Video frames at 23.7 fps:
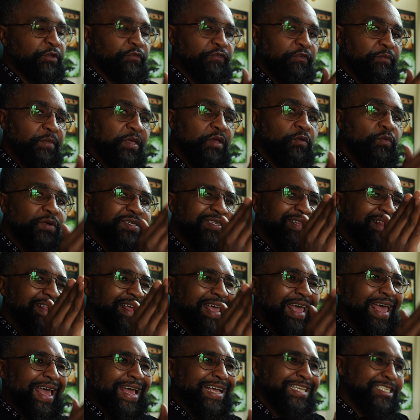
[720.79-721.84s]
me wasn't
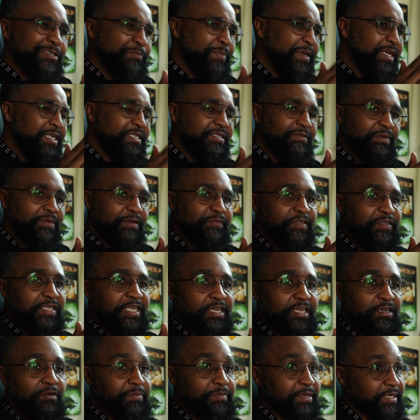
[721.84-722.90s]
as big of a
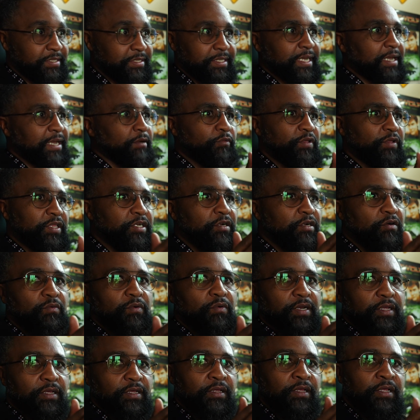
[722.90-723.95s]
deal, but it's like I really don't
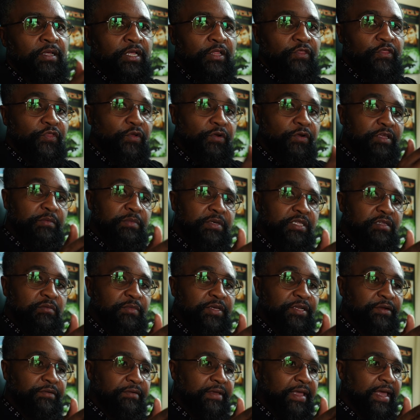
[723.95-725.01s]
want a 30
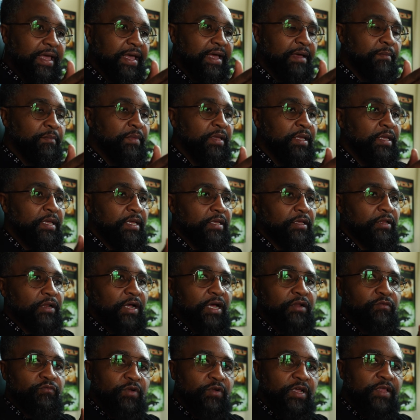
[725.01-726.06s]
millimeter gap.
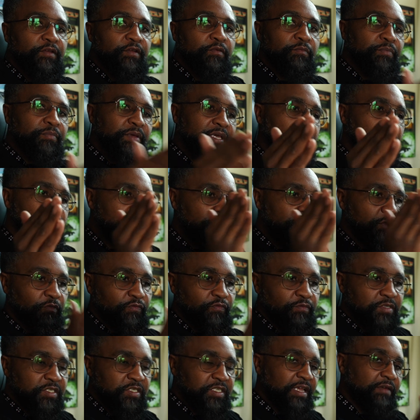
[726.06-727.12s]
I'd rather be able to go
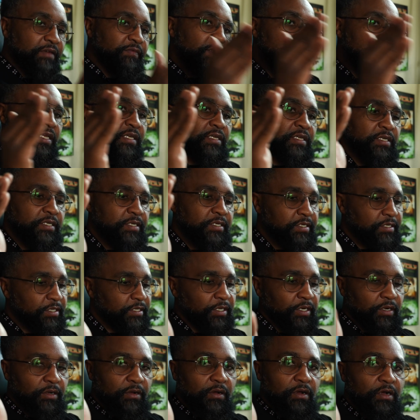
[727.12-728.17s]
from 70,
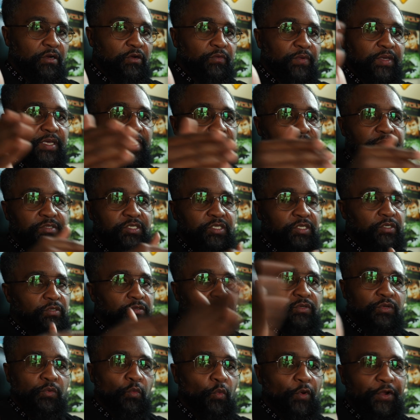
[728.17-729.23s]
all the way up to
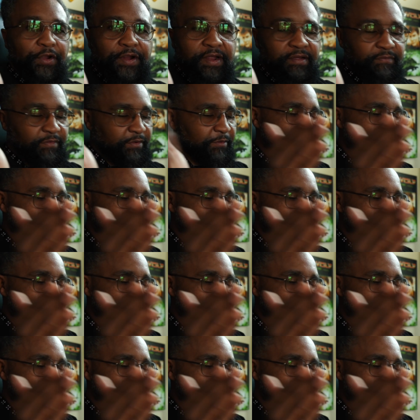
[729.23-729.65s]
wherever.